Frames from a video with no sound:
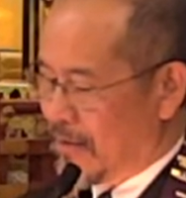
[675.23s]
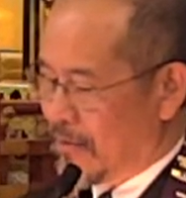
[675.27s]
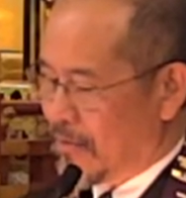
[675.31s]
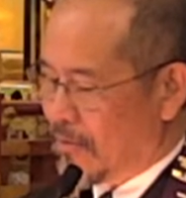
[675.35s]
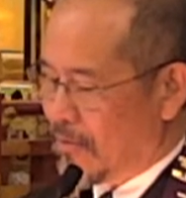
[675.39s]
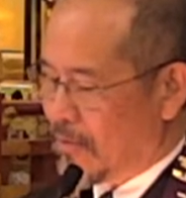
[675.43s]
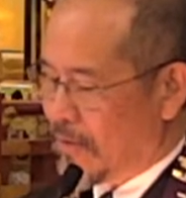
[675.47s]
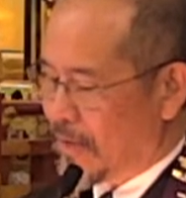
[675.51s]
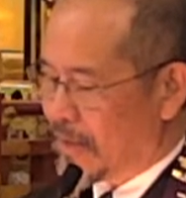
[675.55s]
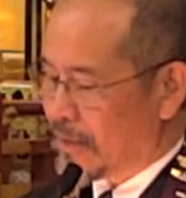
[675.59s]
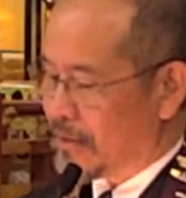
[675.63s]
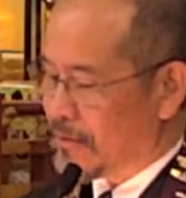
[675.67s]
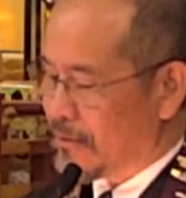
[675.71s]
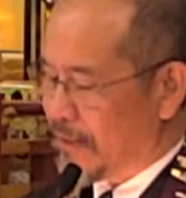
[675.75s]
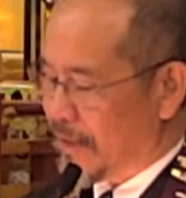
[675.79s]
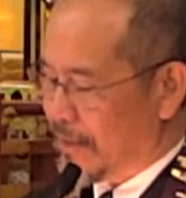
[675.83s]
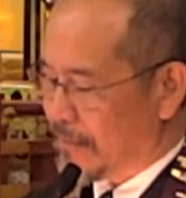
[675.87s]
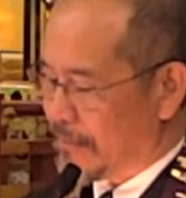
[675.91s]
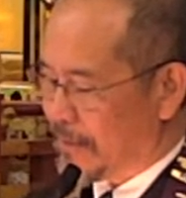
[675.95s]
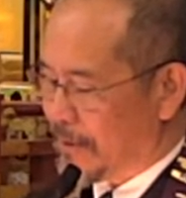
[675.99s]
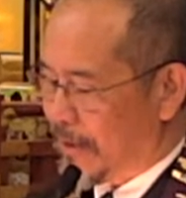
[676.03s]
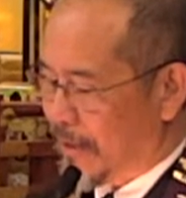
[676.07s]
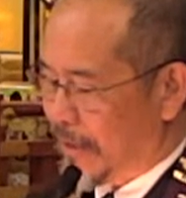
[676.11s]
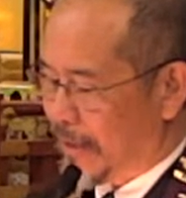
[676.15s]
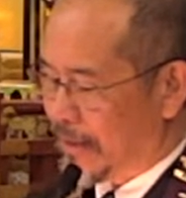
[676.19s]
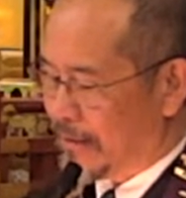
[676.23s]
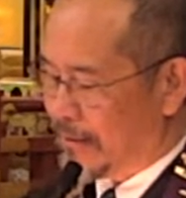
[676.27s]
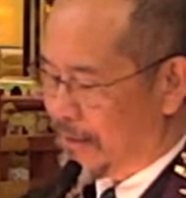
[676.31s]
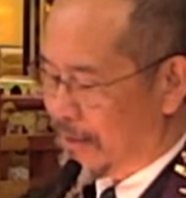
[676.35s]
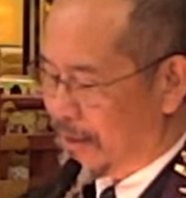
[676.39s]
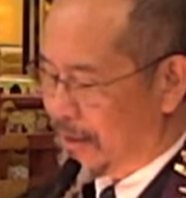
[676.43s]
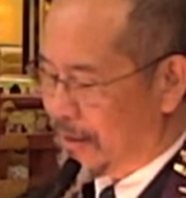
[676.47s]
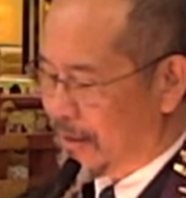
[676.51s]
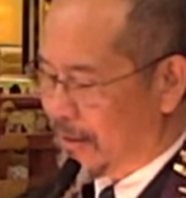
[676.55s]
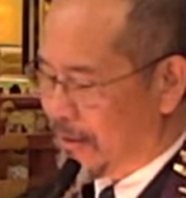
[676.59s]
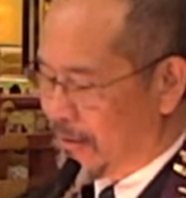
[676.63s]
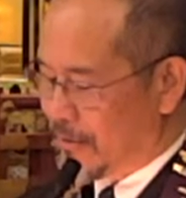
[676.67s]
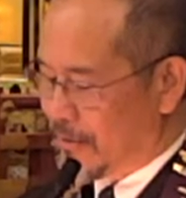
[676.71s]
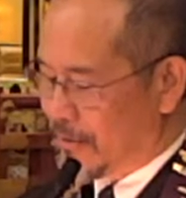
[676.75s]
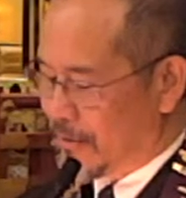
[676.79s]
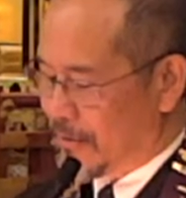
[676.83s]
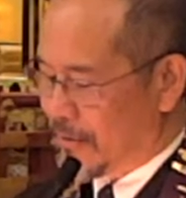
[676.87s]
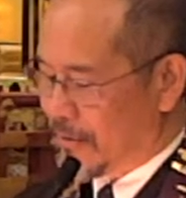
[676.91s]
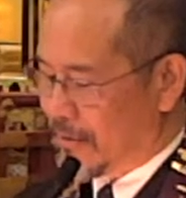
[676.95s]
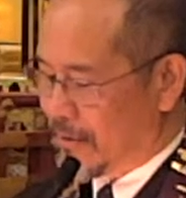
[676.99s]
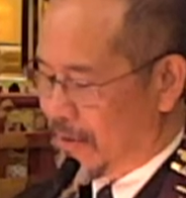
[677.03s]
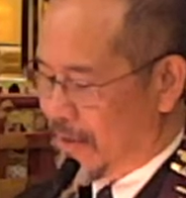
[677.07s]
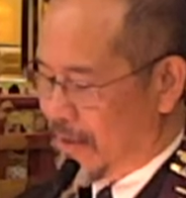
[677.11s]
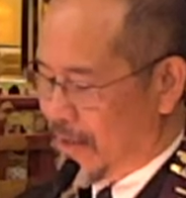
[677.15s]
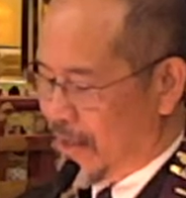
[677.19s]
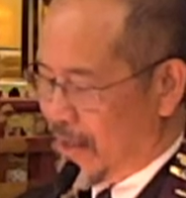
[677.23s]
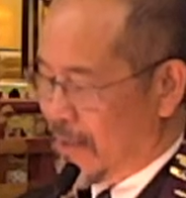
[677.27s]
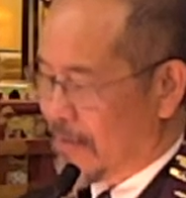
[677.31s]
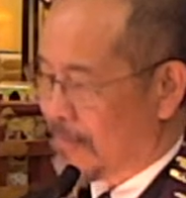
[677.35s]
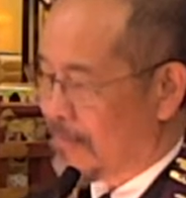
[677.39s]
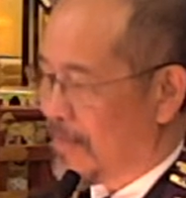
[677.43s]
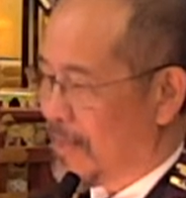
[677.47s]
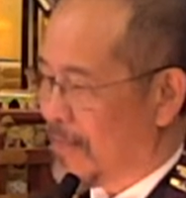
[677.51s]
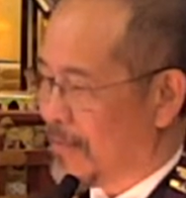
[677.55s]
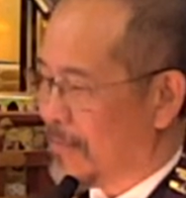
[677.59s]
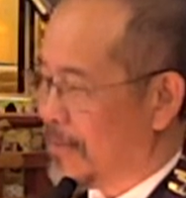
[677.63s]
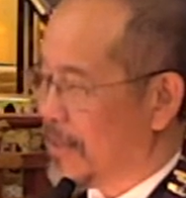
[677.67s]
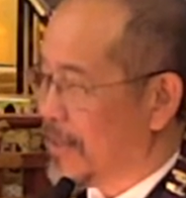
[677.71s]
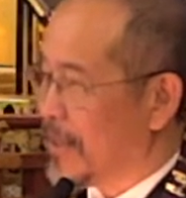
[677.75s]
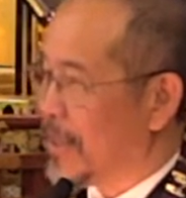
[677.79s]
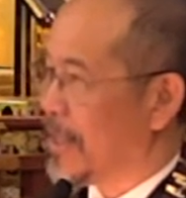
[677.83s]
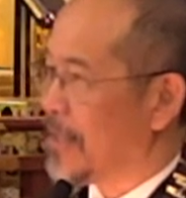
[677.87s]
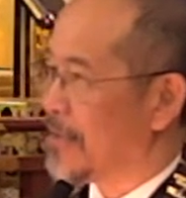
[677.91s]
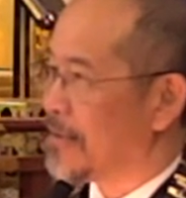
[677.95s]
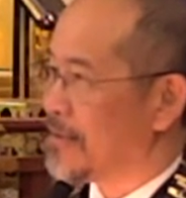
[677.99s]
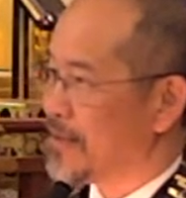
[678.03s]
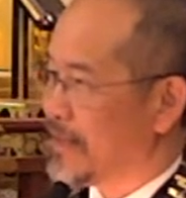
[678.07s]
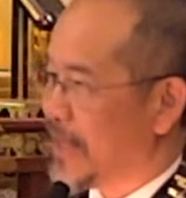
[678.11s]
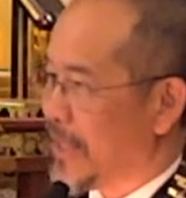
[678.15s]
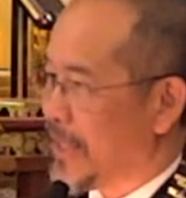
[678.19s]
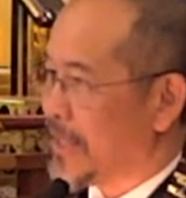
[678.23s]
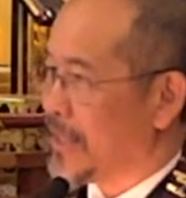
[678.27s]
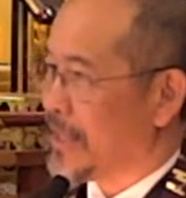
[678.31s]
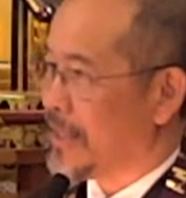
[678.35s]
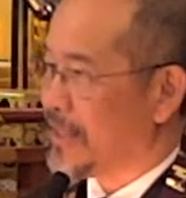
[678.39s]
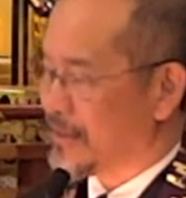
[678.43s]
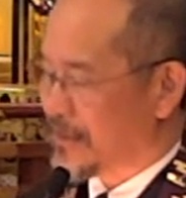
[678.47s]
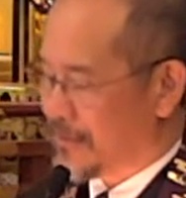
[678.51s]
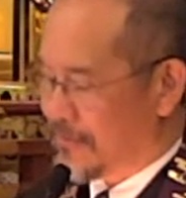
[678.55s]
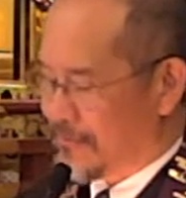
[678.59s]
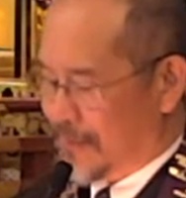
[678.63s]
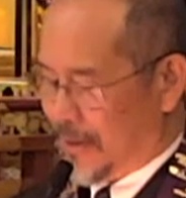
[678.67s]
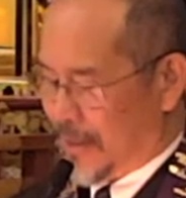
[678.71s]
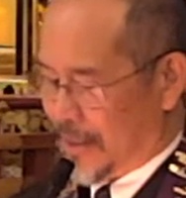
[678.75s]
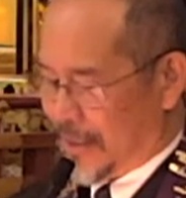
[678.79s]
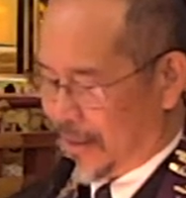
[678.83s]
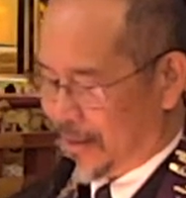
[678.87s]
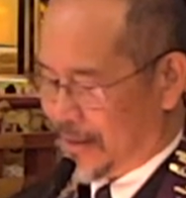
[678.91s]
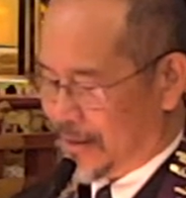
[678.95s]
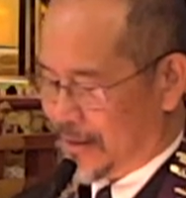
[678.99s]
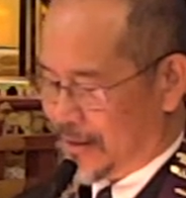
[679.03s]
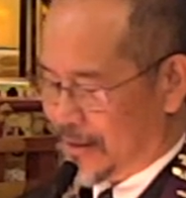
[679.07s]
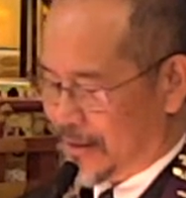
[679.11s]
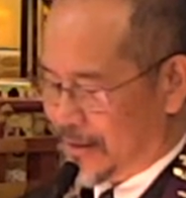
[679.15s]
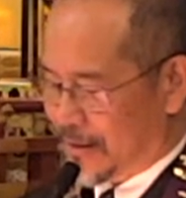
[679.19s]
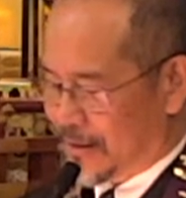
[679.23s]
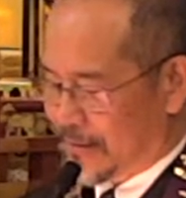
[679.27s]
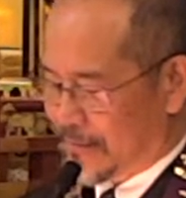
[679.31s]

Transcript: One great player alone may be entertaining to watch,